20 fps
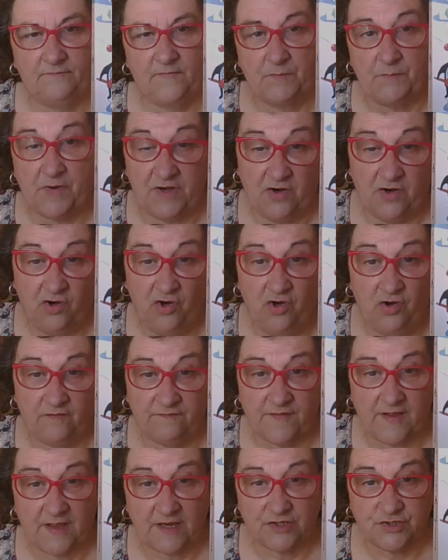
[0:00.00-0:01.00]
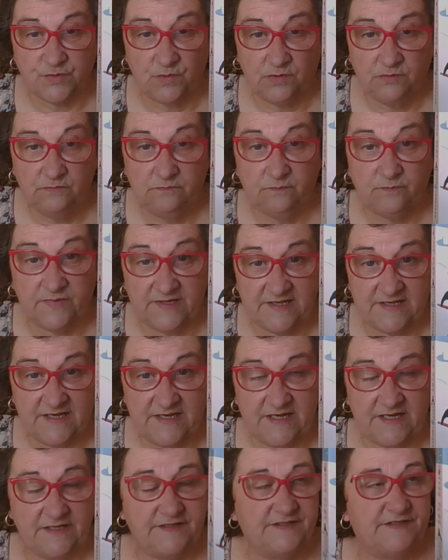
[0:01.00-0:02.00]
might not look factual but
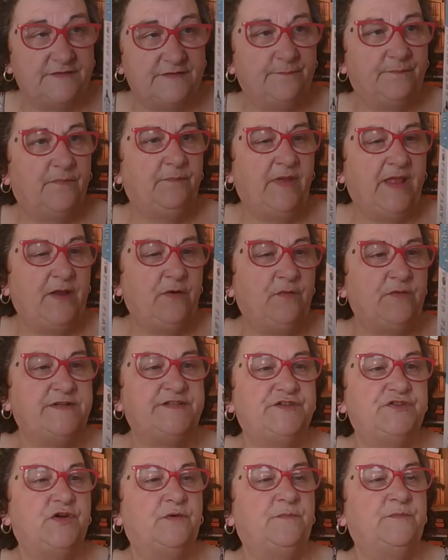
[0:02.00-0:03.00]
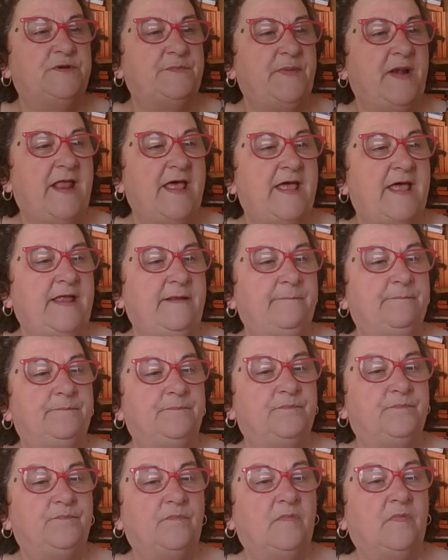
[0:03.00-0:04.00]
it is penguins stop to play
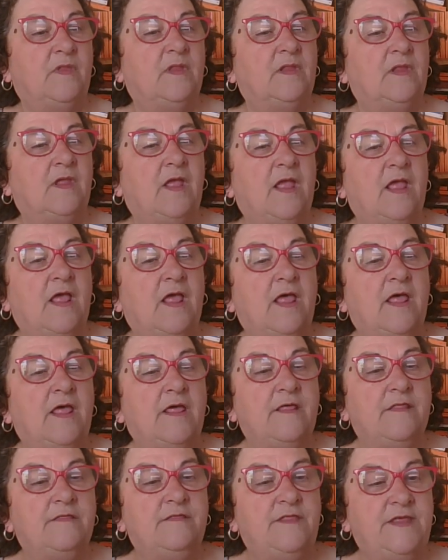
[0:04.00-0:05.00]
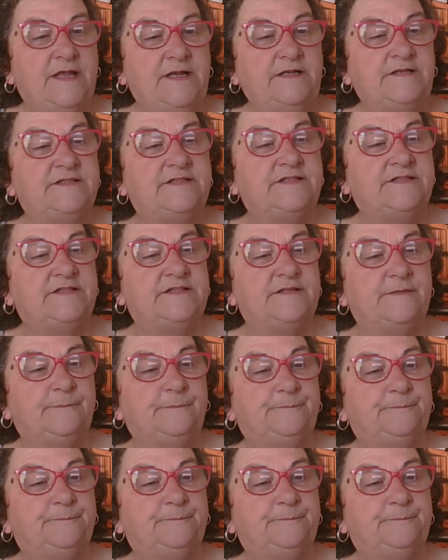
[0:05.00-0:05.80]
this